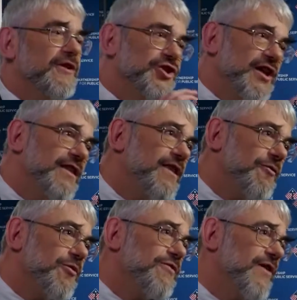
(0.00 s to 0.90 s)
gene that
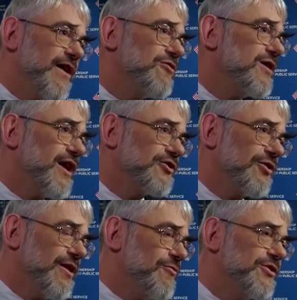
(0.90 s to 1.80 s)
we found
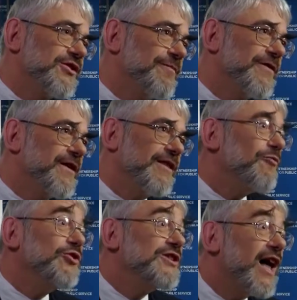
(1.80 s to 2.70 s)
actually was something that
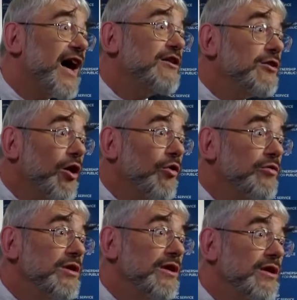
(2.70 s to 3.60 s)
was not
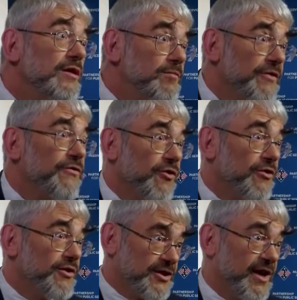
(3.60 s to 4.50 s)
known before
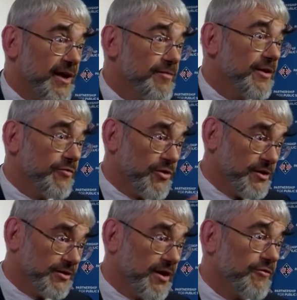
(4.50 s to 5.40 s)
the time that we
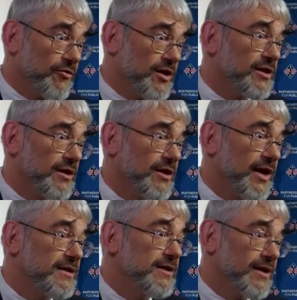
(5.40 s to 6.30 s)
discovered it in
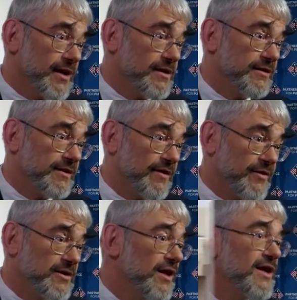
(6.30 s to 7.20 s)
1997.